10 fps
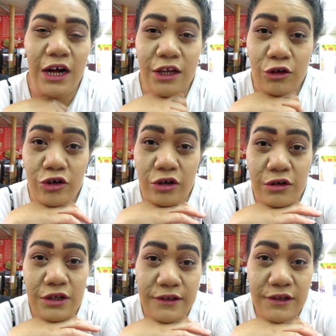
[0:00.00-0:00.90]
Uh, your
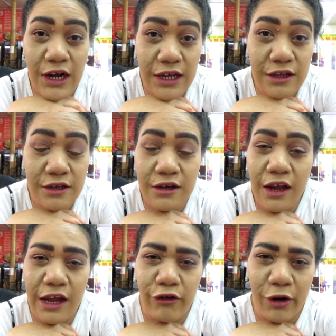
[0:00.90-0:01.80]
girl is tired
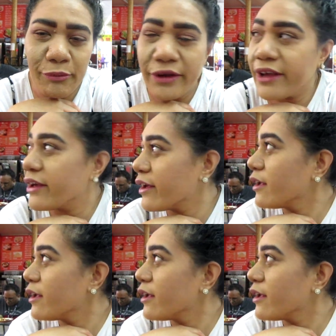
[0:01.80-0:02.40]
and grumpy,